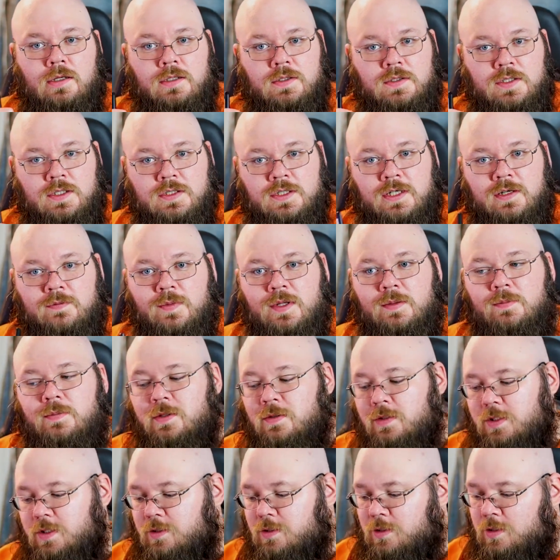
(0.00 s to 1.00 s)
Since I've been
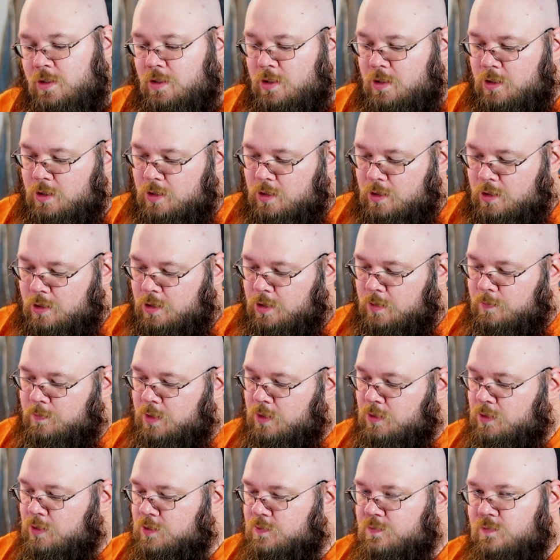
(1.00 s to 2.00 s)
building
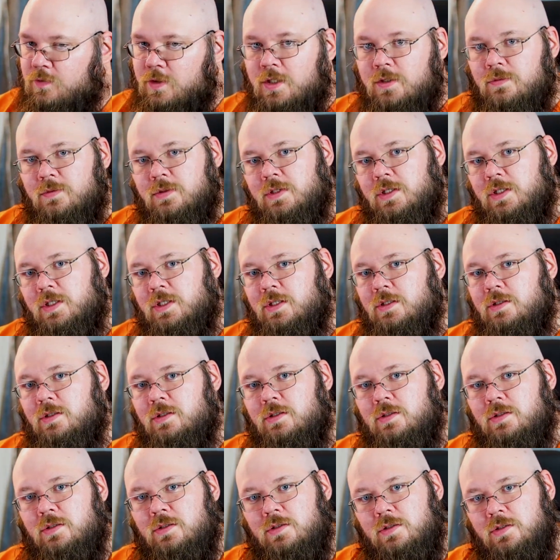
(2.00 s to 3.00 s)
computers frequently
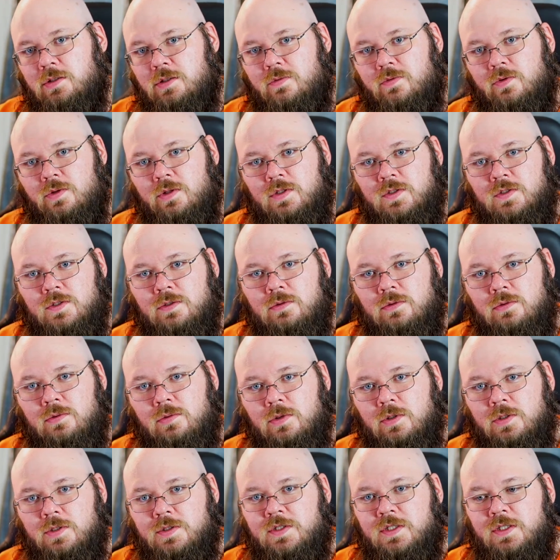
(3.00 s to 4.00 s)
over this whole
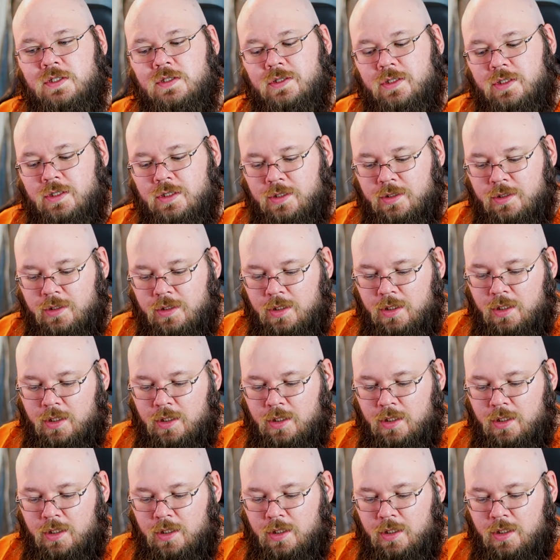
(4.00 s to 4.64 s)
quarantine thing,